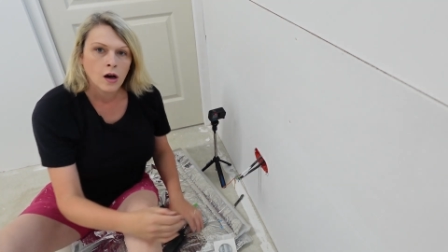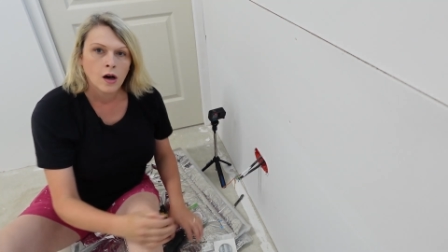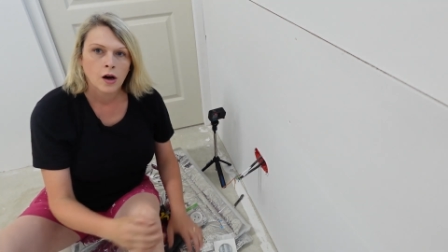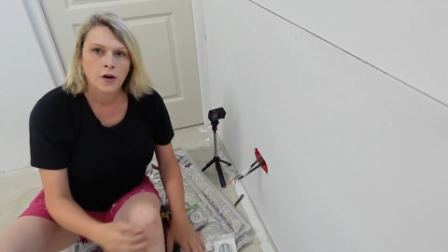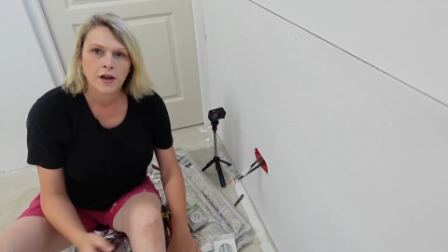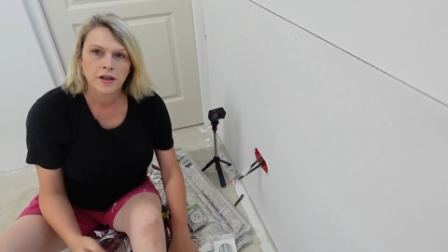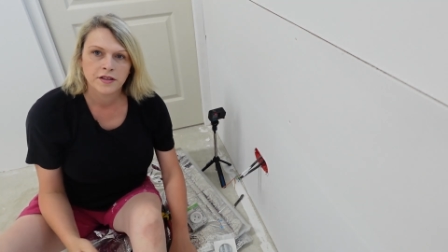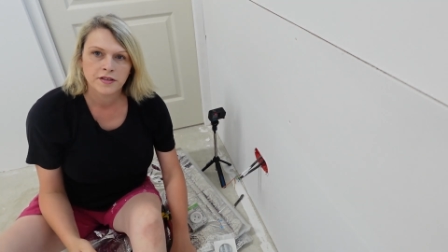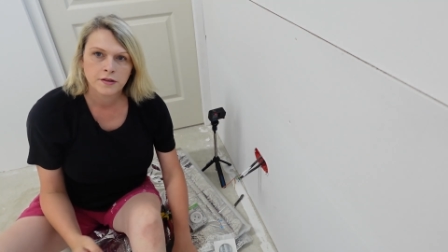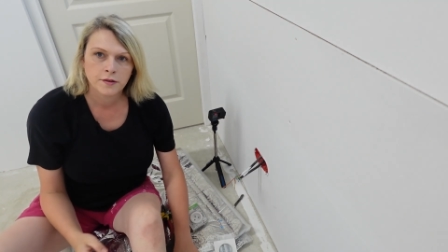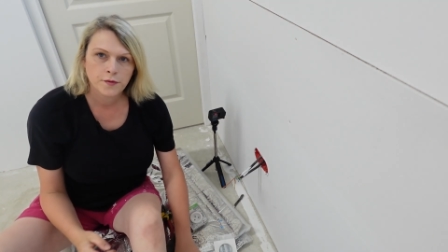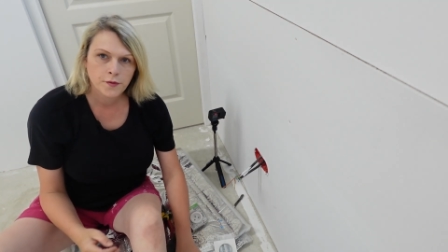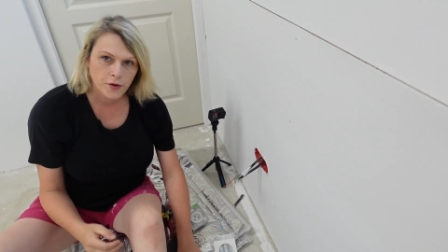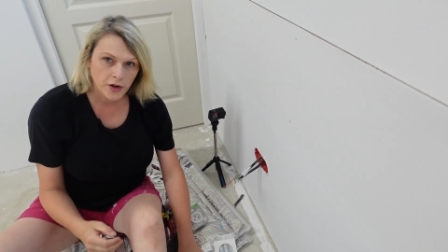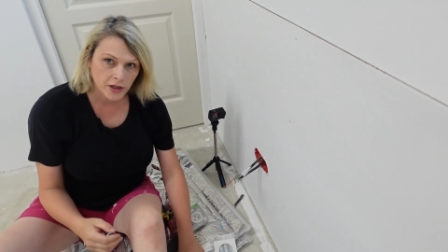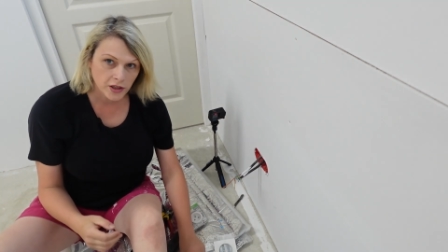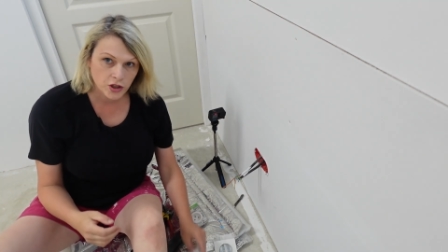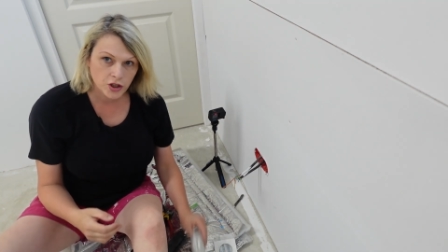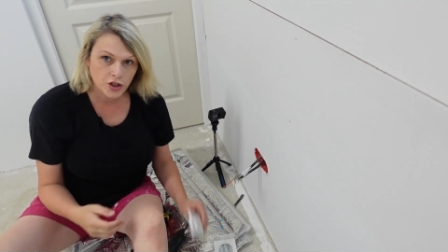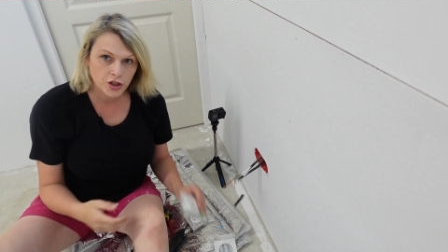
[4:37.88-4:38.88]
Okay, so the
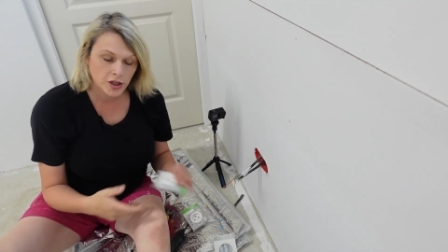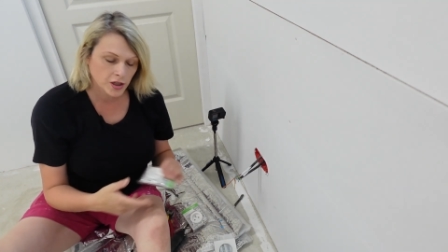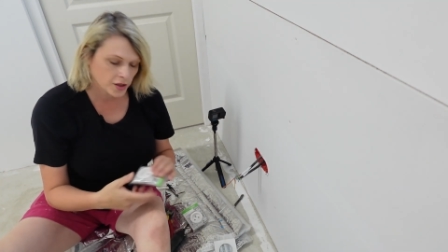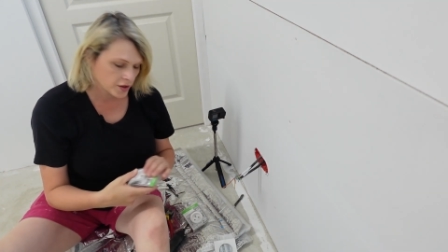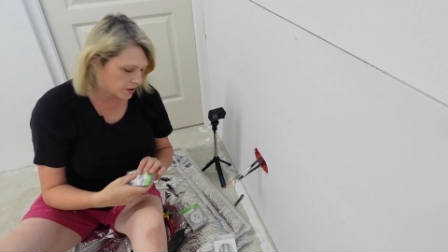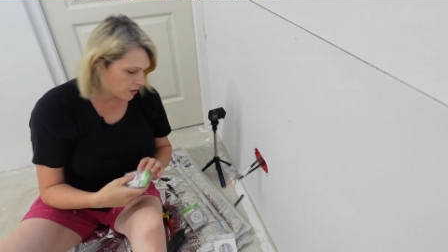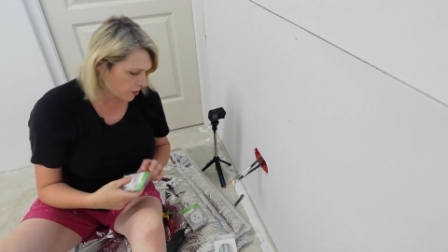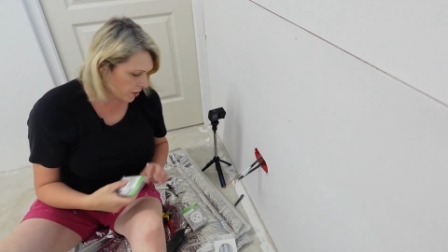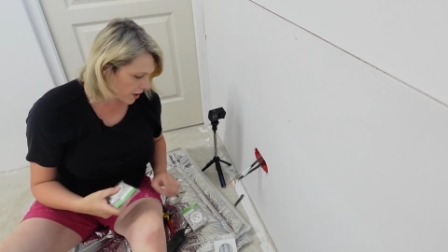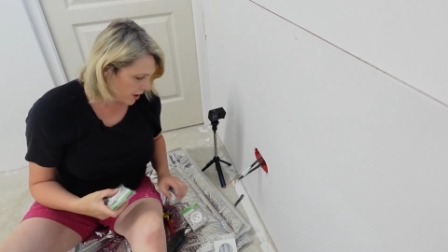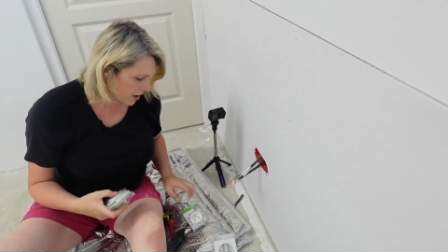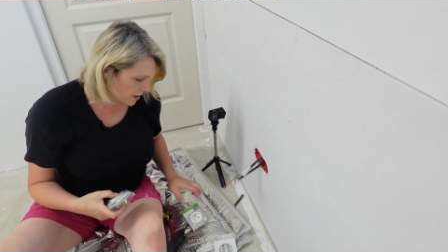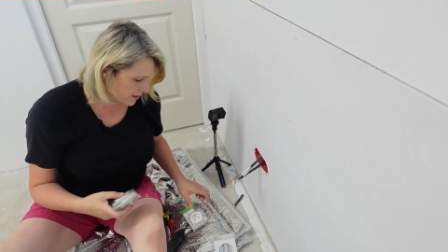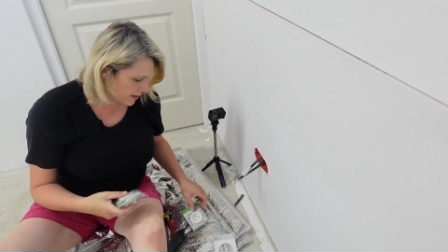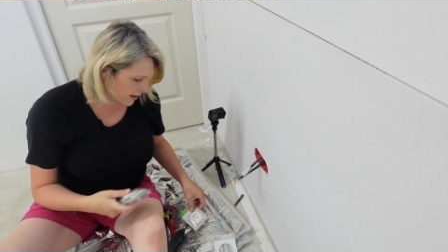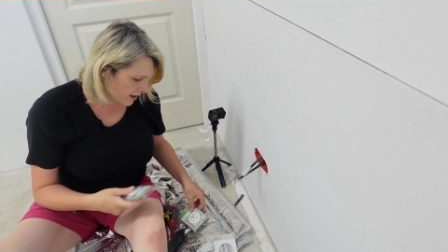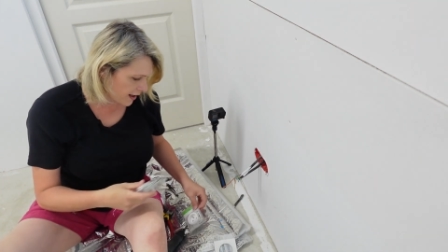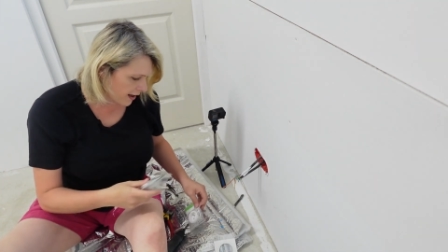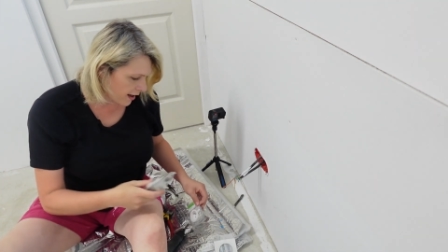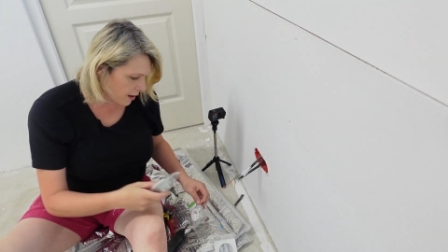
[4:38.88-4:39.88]
French sockets,
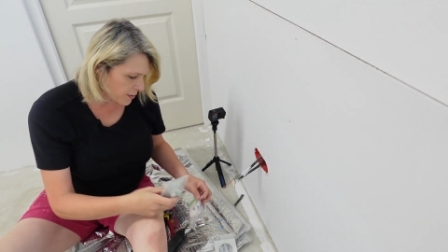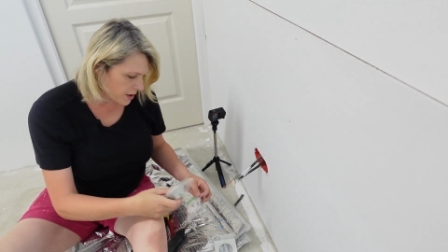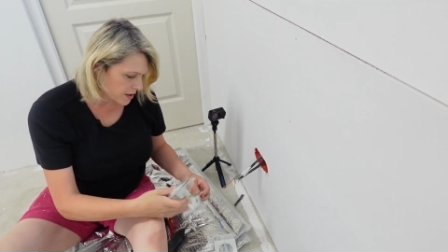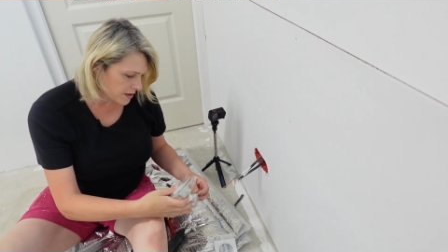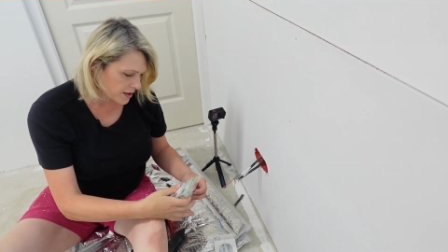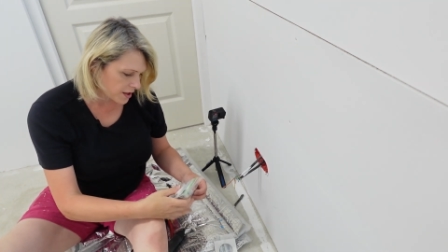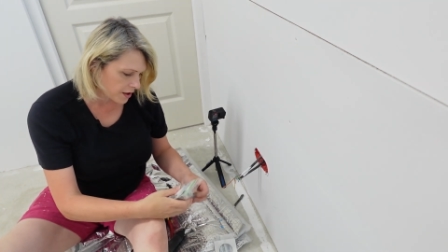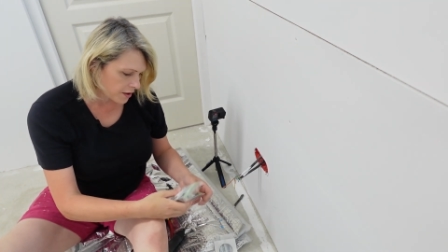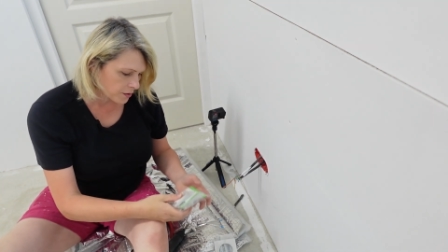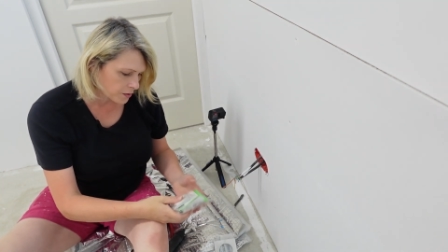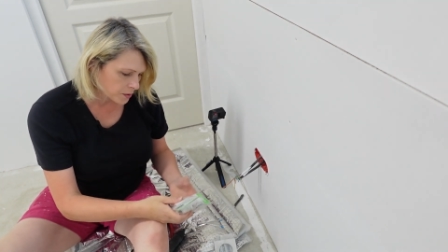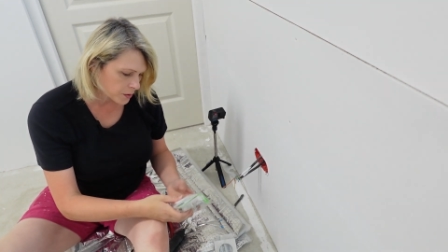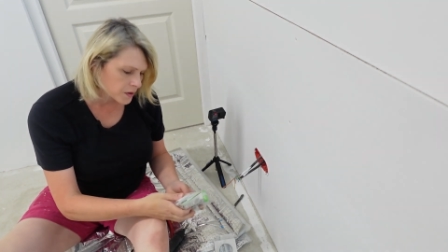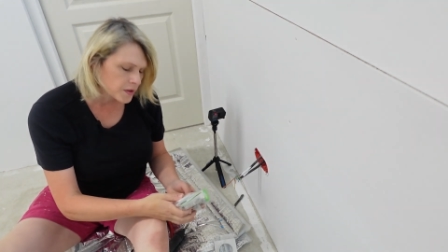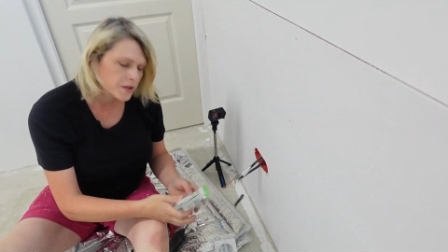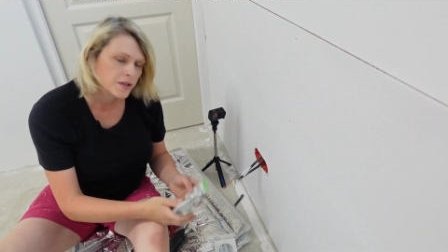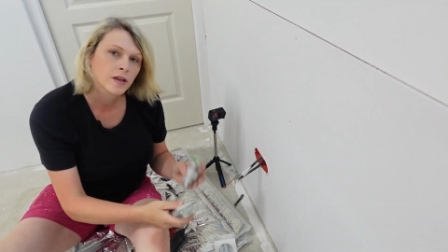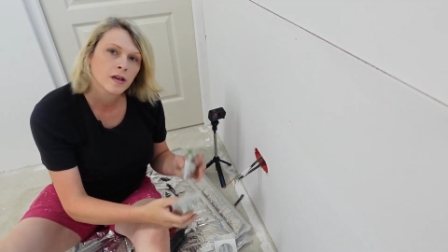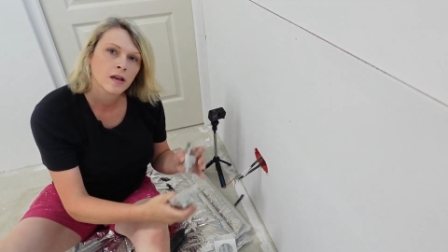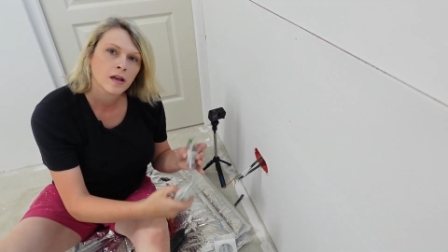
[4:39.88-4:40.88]
they come in
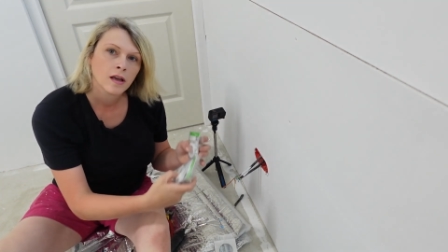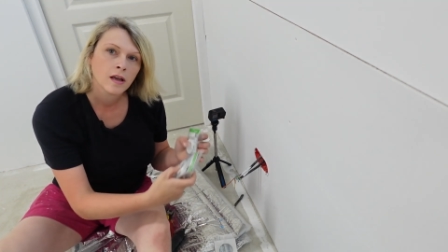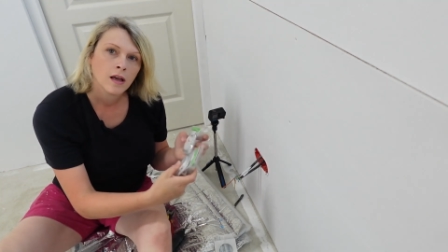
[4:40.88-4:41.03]
singles.